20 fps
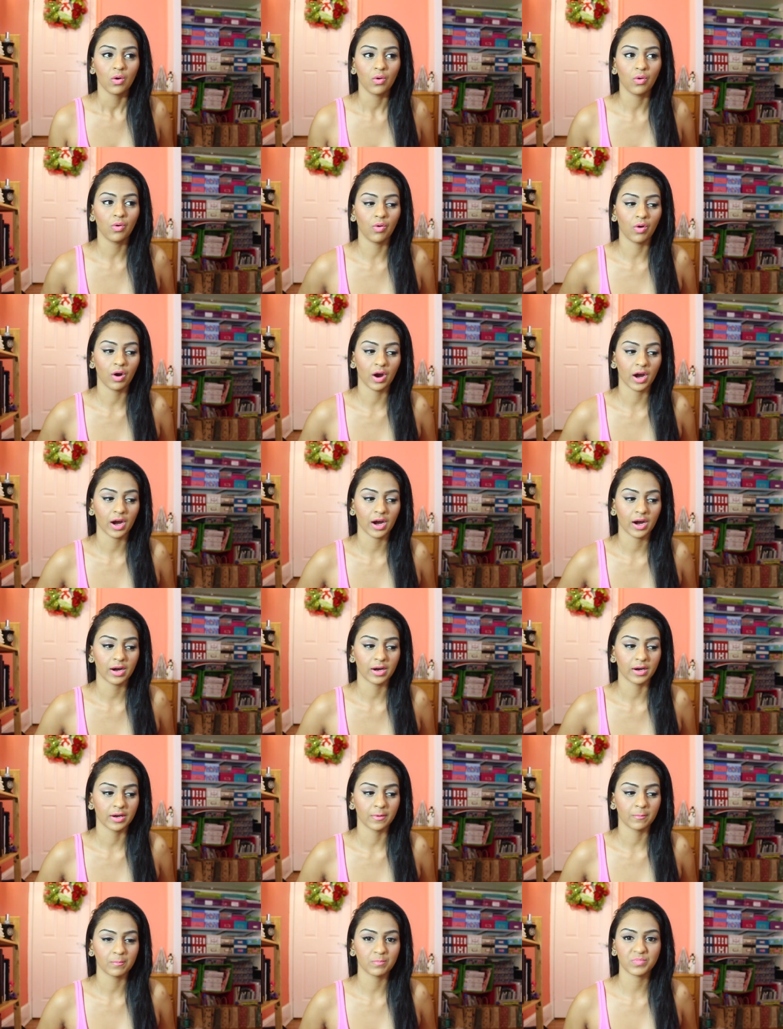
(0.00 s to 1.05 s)

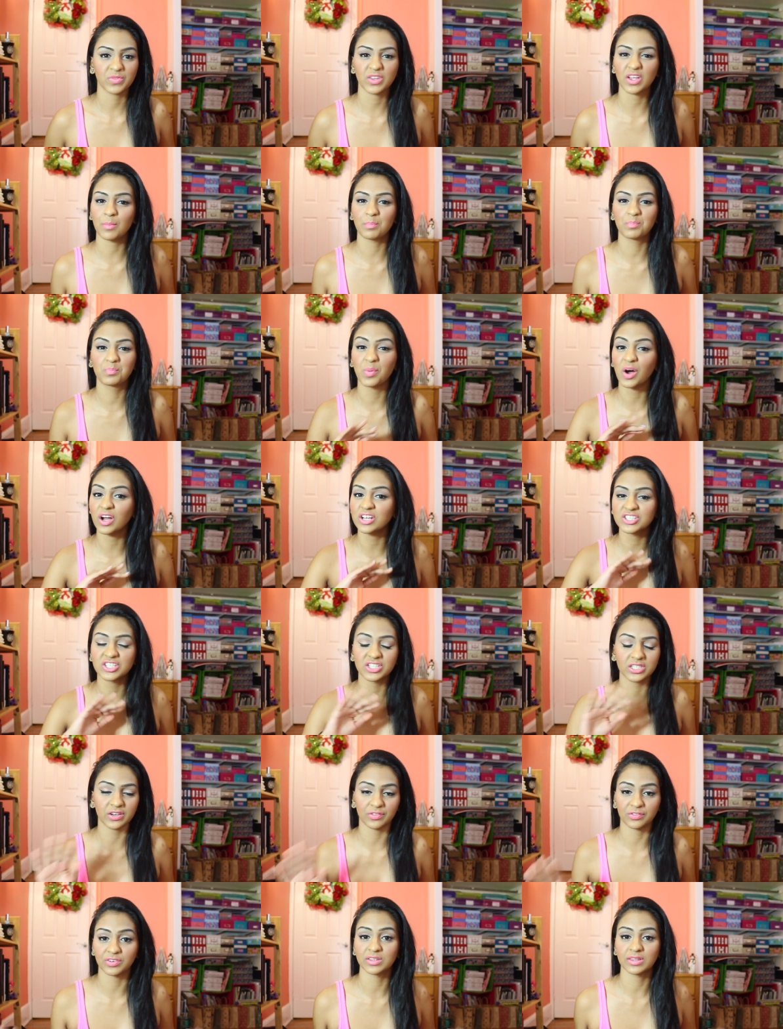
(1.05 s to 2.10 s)
or a bunch
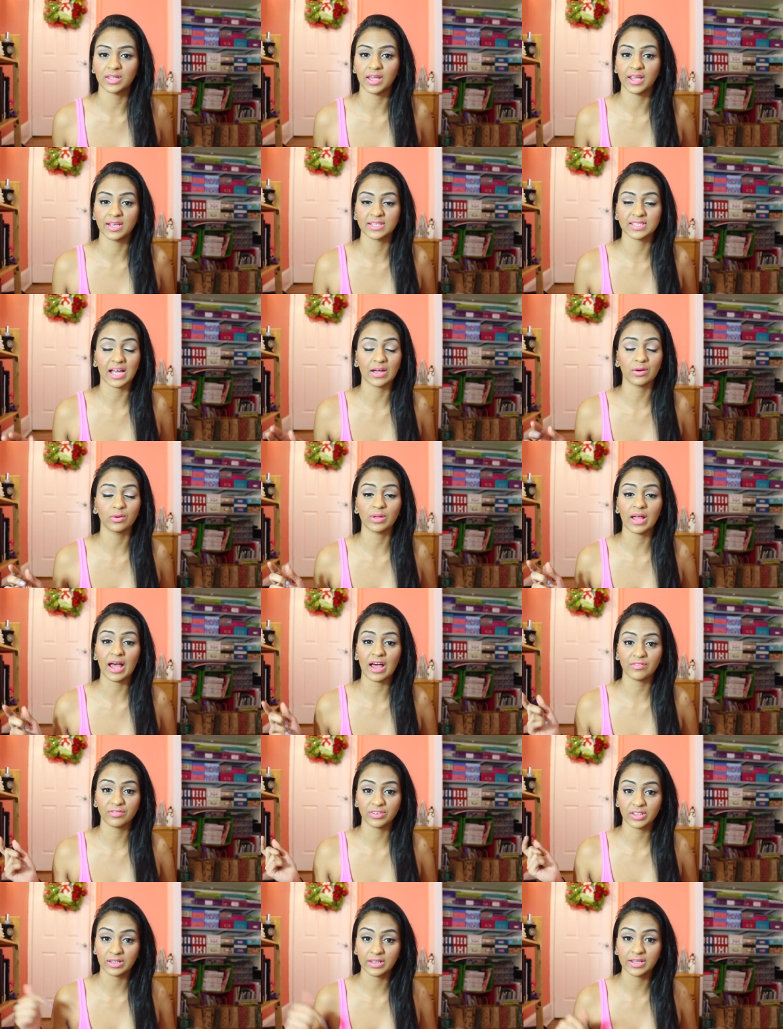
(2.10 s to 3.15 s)
of different things. I will
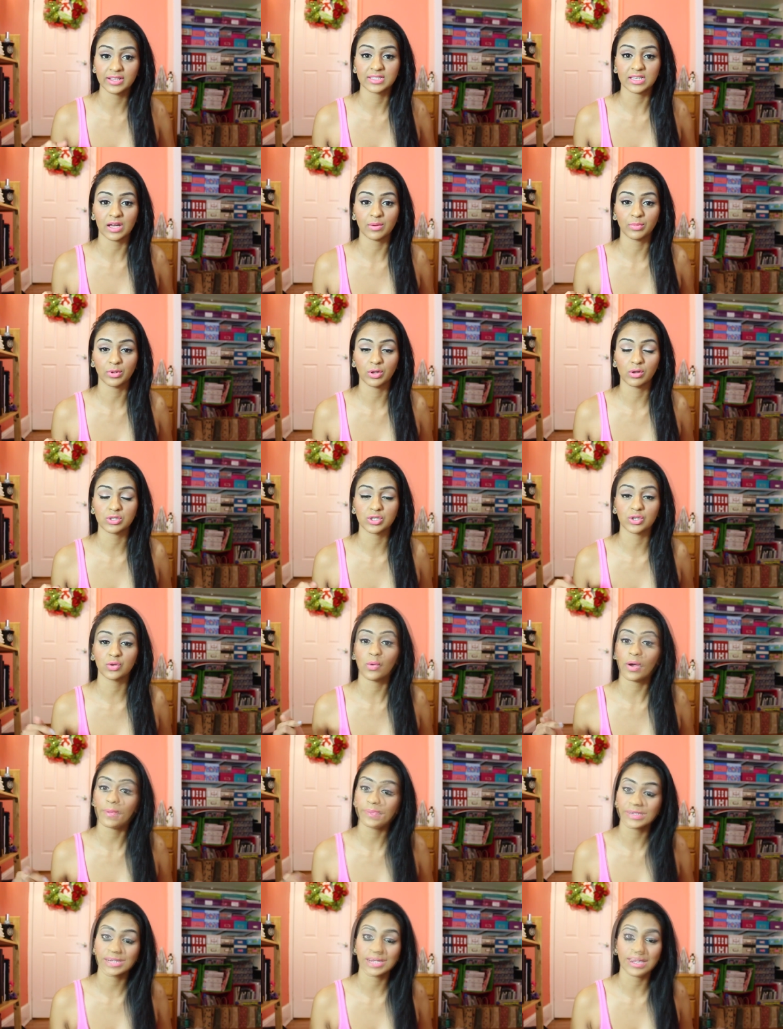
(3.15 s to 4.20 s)
have the link down below to the
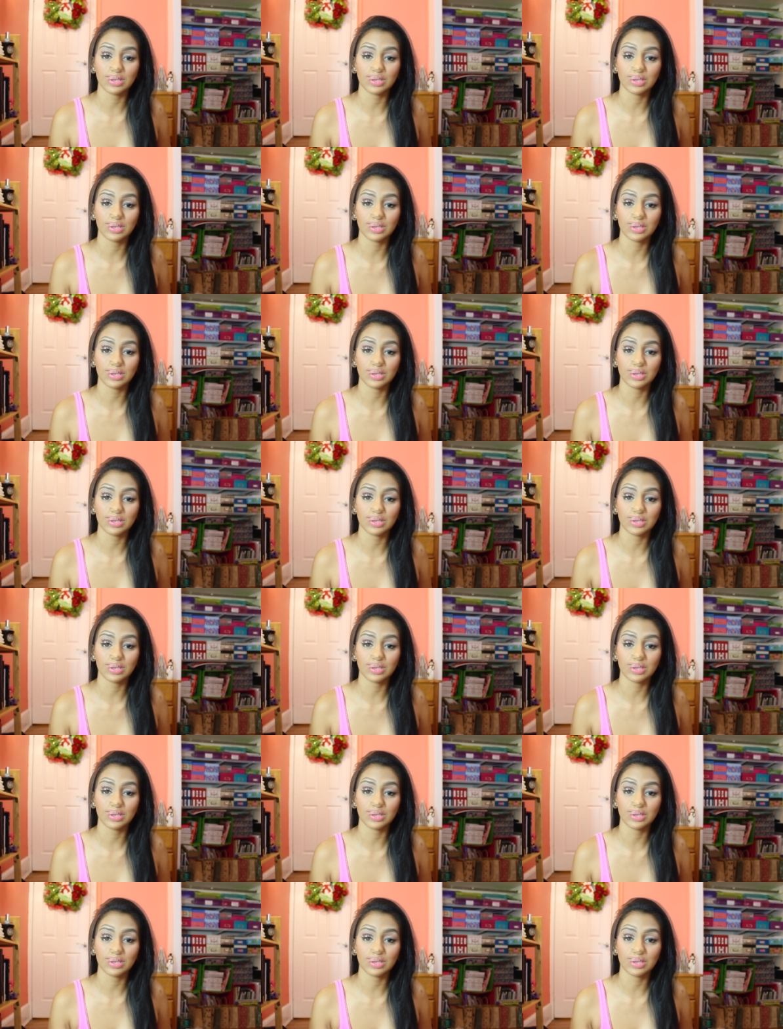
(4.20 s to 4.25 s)
website.